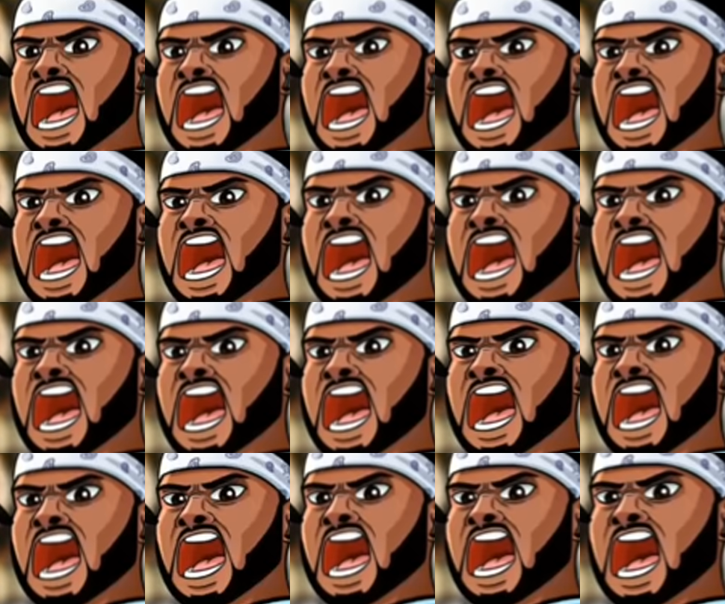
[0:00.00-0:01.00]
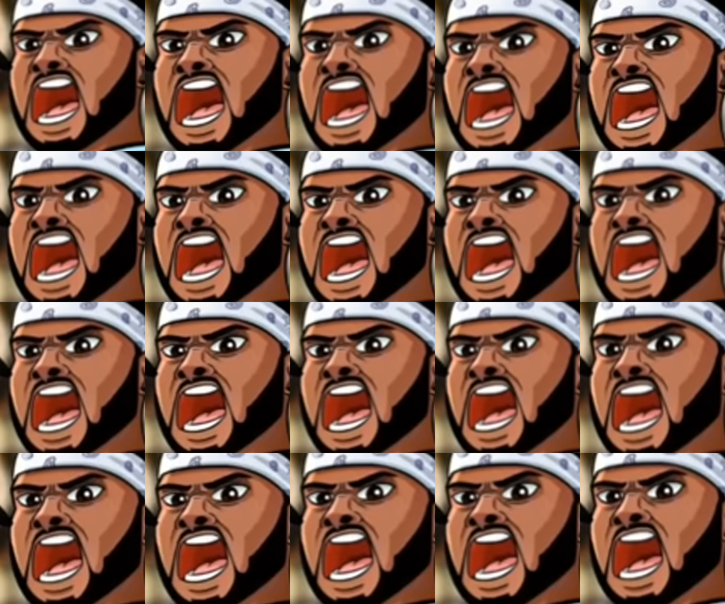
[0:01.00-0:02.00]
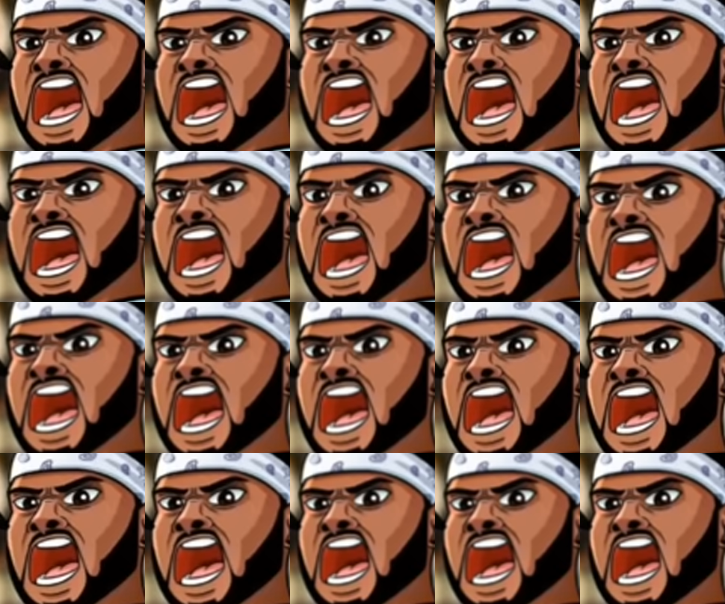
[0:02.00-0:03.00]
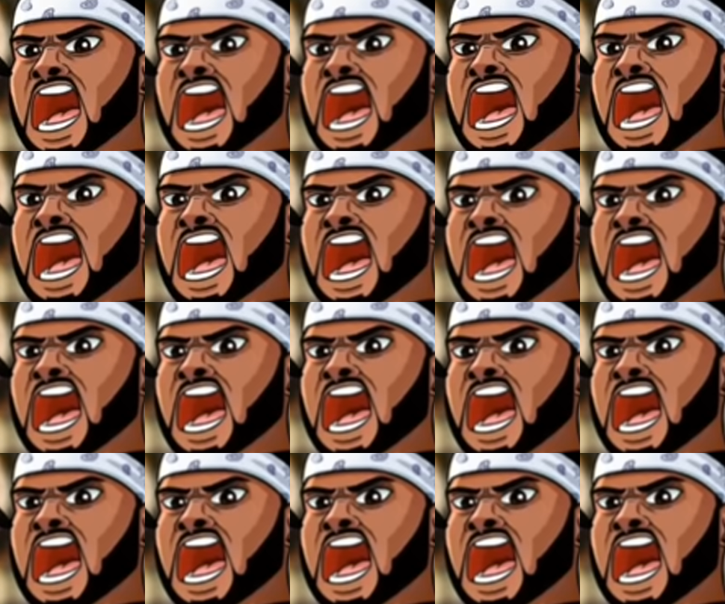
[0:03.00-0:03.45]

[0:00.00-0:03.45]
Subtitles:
The person shown says nothing.